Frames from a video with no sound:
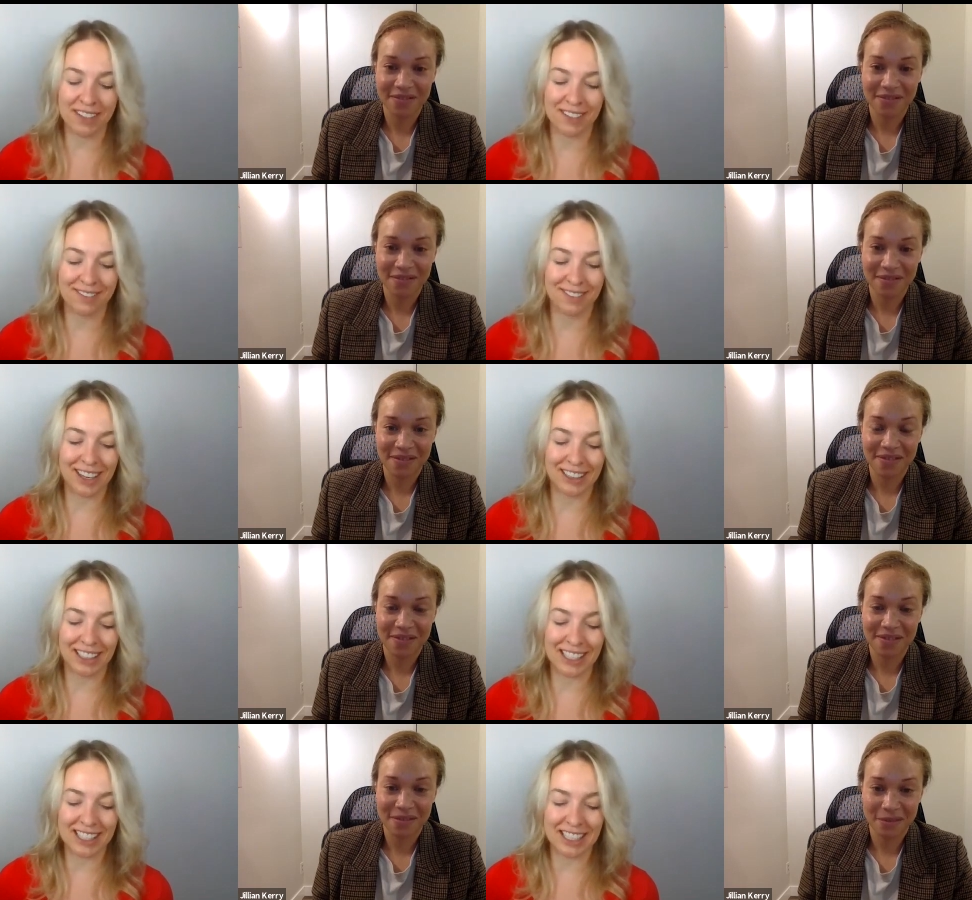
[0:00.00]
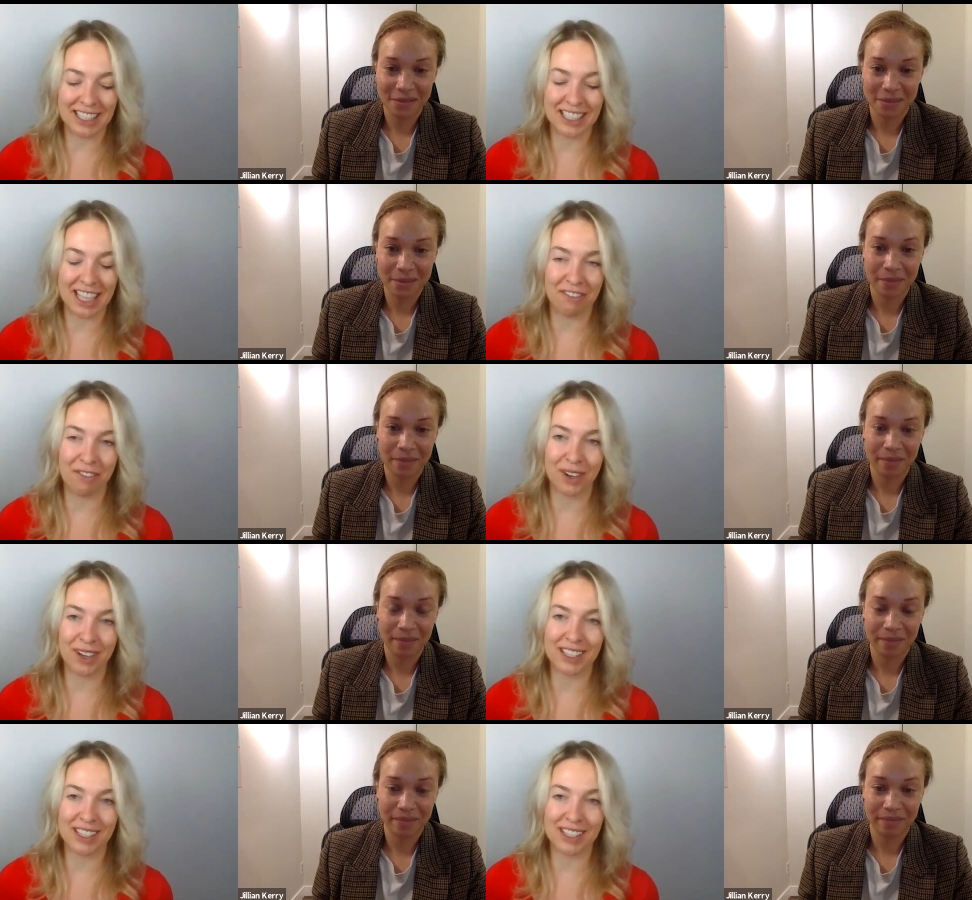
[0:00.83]
Speaker 1: and and listening to that
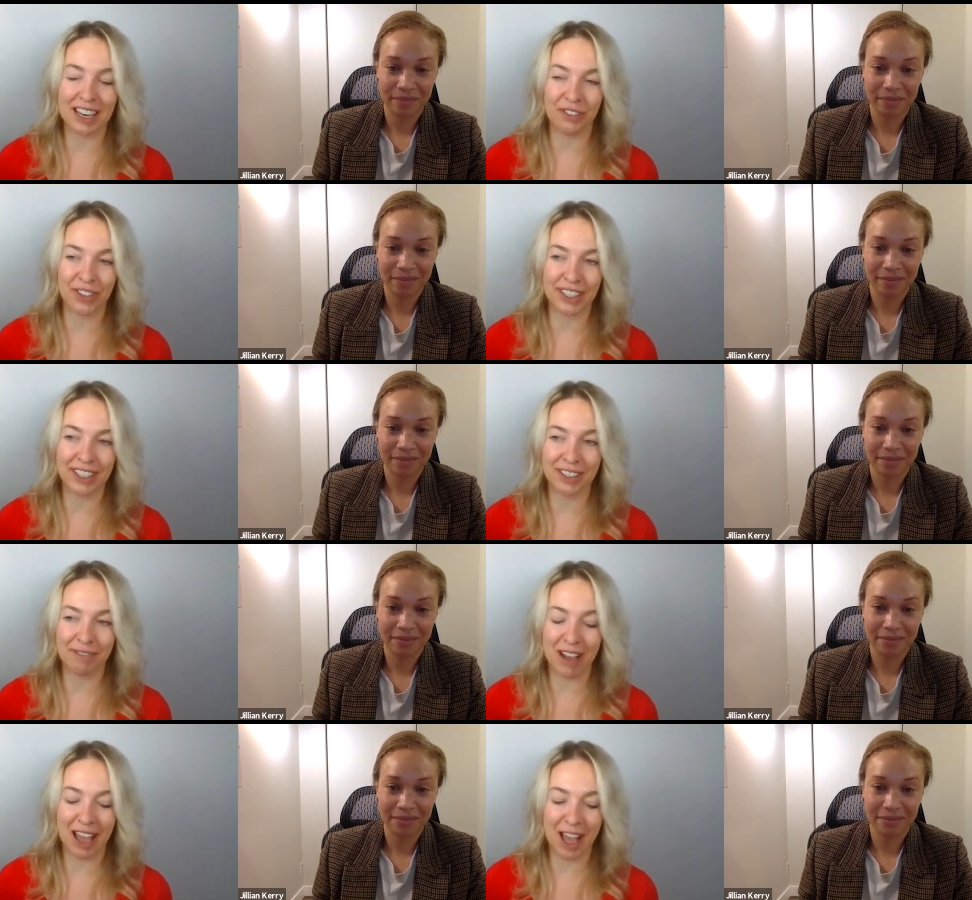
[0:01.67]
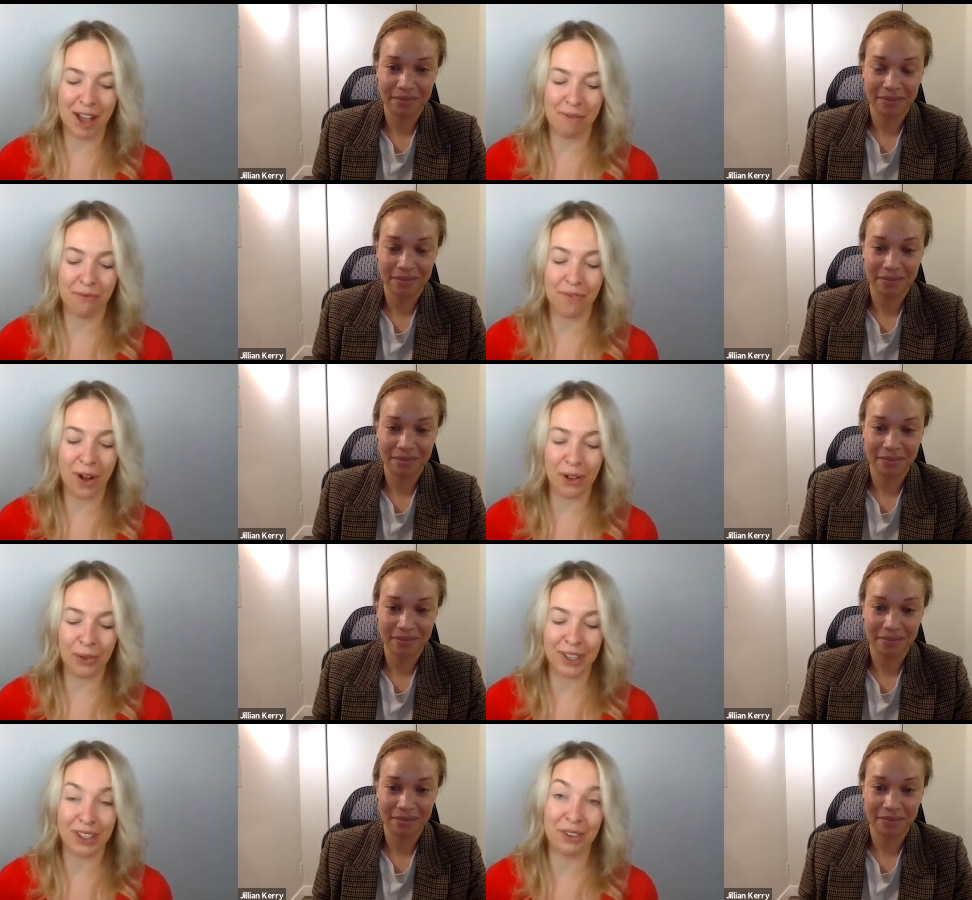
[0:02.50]
voice and really um,
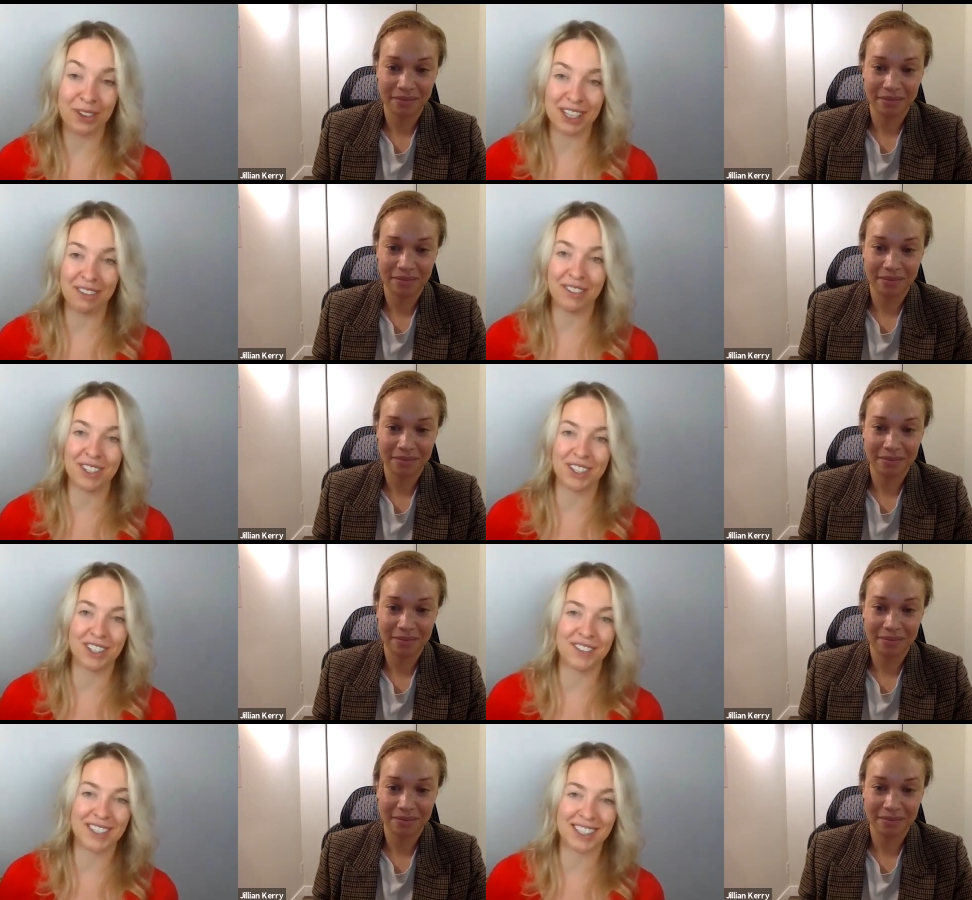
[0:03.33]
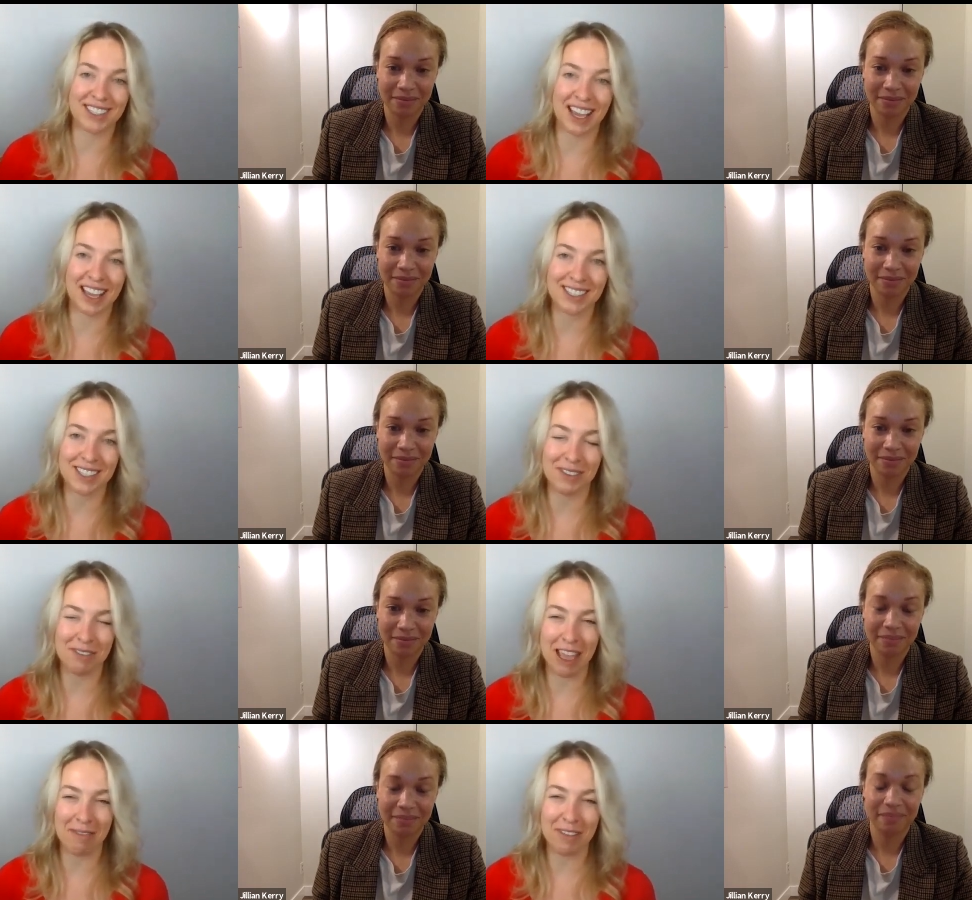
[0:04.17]
following your definition of success.
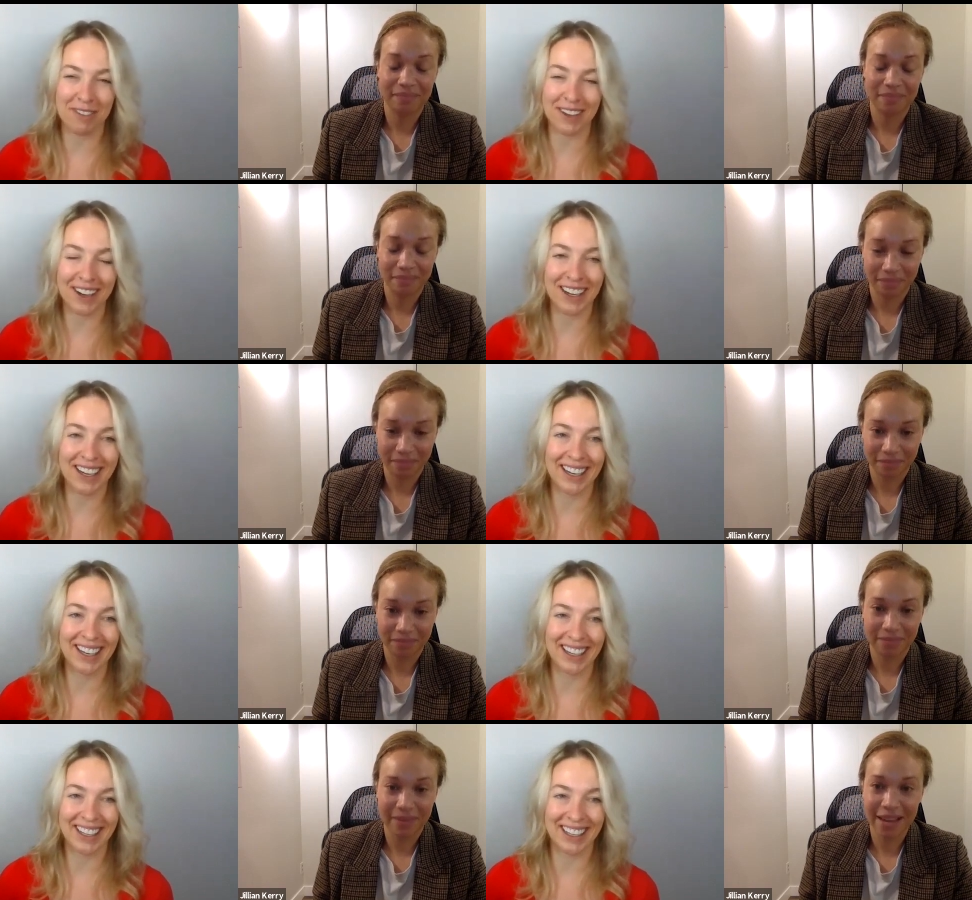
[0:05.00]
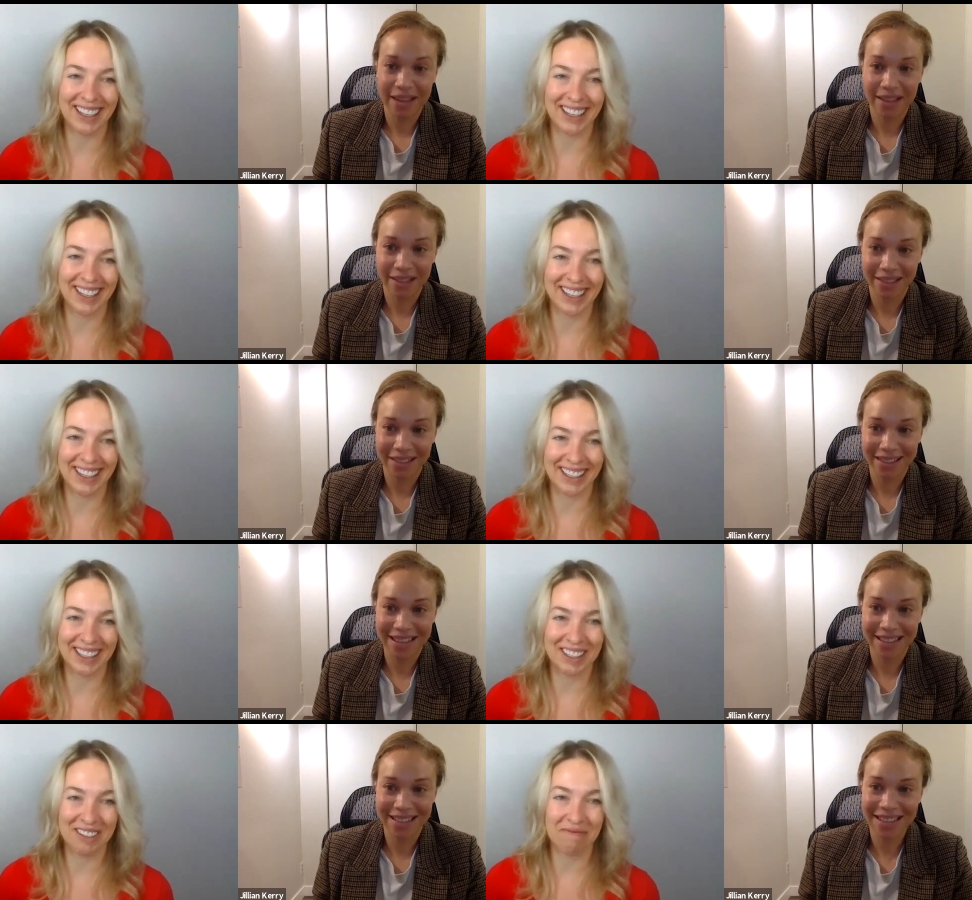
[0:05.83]
Would that be fair?
Speaker 2: Yes,
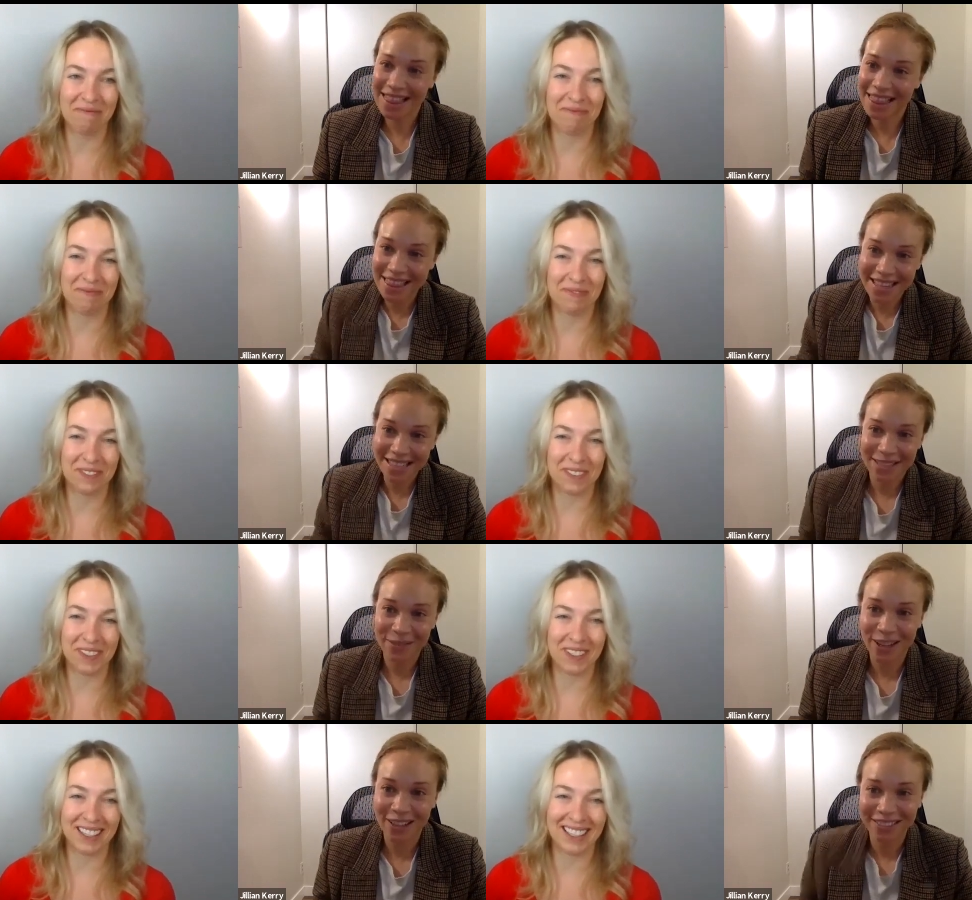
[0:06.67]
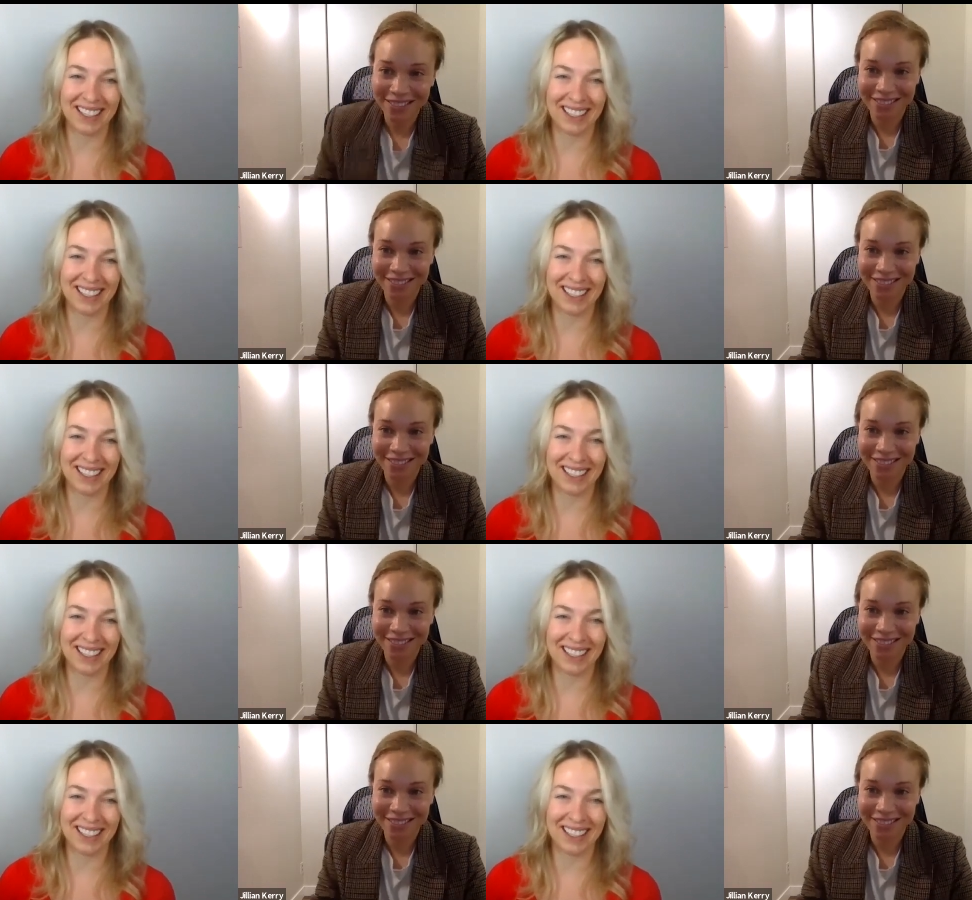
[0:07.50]
yes, I think that's fair.